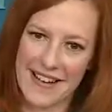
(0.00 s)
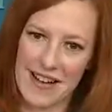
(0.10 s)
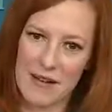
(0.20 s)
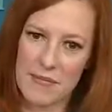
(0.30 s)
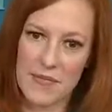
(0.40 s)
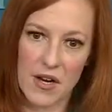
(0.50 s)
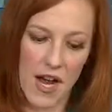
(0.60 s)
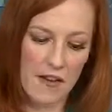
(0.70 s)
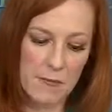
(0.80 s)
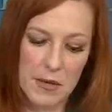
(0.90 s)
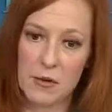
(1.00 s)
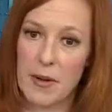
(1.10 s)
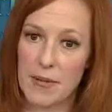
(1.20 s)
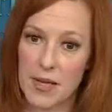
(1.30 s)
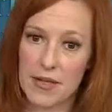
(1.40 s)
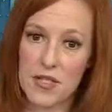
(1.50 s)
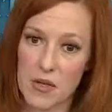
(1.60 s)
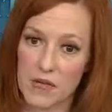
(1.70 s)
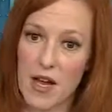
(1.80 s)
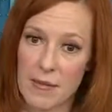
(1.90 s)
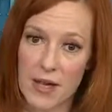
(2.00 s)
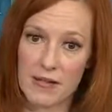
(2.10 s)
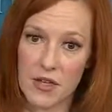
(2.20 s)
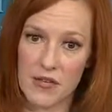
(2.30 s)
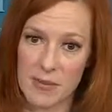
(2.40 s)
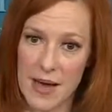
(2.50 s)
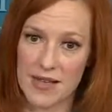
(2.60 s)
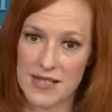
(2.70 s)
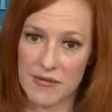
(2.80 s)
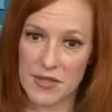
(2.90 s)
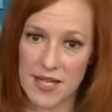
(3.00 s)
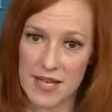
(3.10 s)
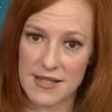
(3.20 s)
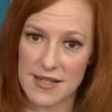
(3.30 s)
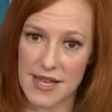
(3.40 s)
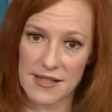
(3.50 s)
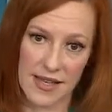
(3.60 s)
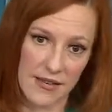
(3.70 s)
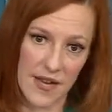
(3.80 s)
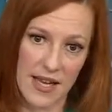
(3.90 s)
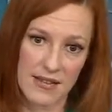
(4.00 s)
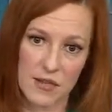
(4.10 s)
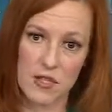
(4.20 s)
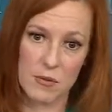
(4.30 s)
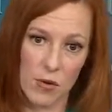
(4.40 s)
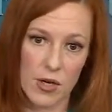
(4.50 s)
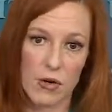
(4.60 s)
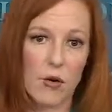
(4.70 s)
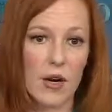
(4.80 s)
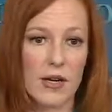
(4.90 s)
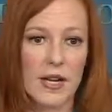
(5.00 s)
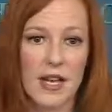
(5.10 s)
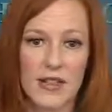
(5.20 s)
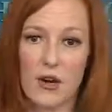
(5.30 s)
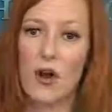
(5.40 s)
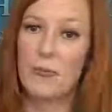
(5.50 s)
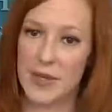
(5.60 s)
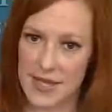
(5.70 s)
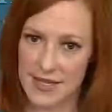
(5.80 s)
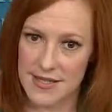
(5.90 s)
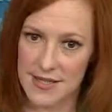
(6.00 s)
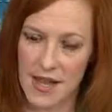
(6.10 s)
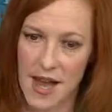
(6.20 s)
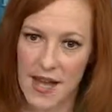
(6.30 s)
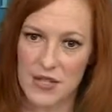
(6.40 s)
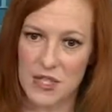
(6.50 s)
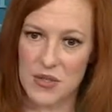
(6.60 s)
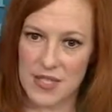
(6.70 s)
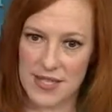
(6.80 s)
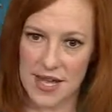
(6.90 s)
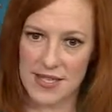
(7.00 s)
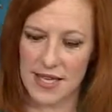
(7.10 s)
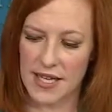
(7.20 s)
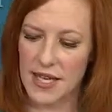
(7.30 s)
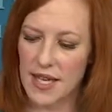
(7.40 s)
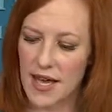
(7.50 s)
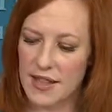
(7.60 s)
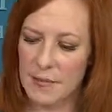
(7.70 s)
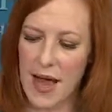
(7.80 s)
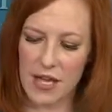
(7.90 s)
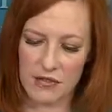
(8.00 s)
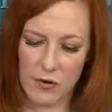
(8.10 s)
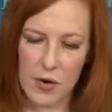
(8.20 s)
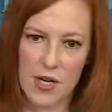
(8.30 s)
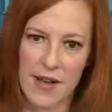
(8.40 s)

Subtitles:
There have been Republicans who have come out over the past several days and conveyed their support or their openness to discussing the path forward